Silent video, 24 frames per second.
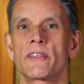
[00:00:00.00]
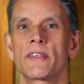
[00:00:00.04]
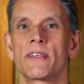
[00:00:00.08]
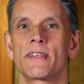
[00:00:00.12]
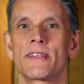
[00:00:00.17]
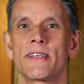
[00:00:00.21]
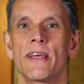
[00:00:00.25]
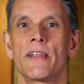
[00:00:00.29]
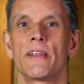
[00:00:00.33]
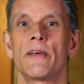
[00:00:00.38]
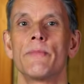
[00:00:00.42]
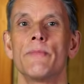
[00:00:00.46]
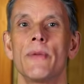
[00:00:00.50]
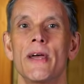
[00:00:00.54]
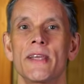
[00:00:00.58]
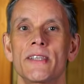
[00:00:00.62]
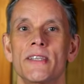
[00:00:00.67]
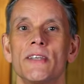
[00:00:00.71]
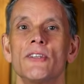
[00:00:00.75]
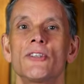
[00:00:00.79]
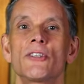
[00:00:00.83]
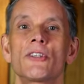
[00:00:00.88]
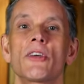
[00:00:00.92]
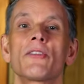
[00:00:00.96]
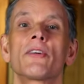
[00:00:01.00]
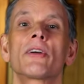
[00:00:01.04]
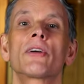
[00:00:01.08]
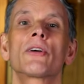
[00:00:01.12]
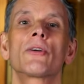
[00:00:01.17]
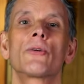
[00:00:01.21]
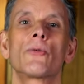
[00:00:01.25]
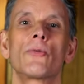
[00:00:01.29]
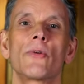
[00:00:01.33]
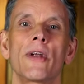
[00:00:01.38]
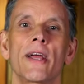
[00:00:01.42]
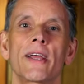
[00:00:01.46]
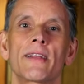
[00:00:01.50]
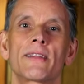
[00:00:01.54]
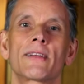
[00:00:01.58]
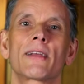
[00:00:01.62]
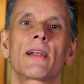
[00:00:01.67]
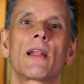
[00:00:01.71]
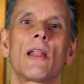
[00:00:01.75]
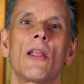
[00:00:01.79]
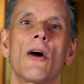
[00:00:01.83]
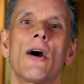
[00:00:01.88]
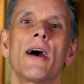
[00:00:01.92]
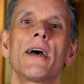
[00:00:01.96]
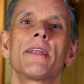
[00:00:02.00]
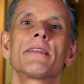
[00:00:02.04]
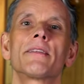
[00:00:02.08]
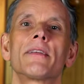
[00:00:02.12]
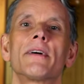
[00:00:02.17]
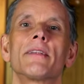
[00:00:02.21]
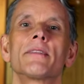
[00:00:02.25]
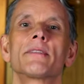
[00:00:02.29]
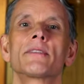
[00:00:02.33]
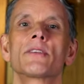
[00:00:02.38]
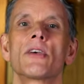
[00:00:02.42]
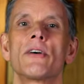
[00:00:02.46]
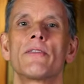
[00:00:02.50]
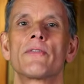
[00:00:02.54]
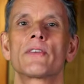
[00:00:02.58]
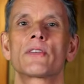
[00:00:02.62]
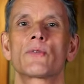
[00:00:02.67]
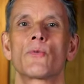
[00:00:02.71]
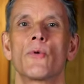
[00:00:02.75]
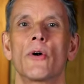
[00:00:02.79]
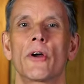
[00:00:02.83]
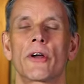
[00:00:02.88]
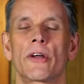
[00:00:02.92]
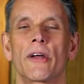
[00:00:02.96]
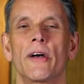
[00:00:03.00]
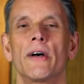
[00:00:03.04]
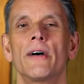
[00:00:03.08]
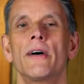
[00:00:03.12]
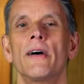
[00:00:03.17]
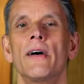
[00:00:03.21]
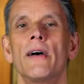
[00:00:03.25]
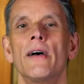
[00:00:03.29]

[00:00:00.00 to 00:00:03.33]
to send a message to the correct client and service worker.